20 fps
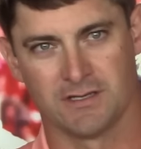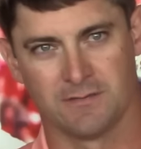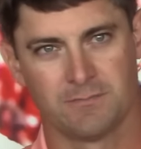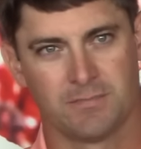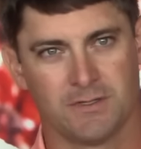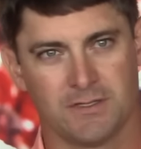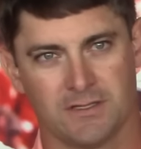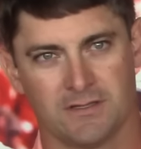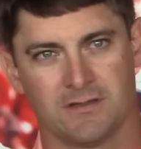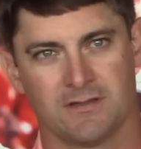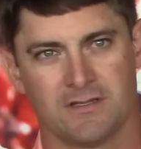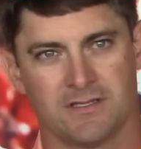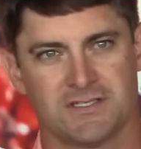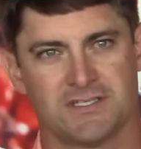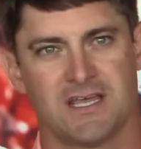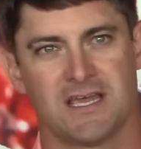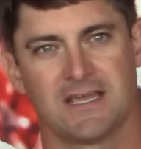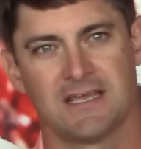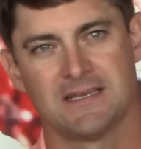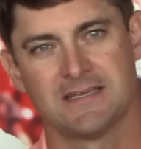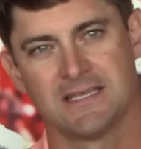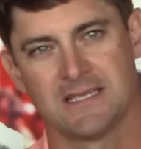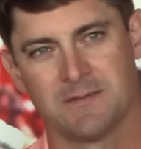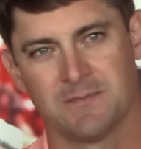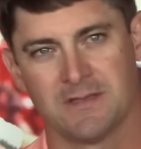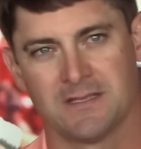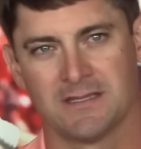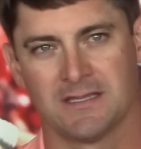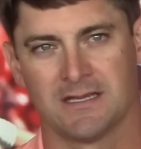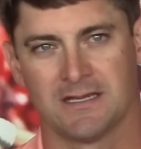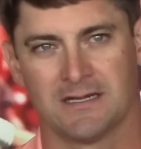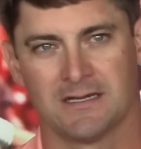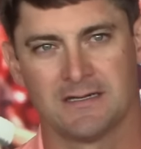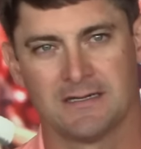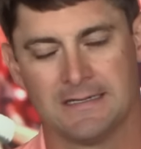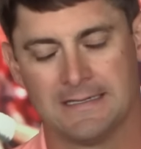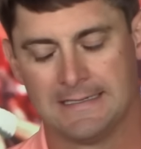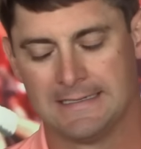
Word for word: and put the second team in there.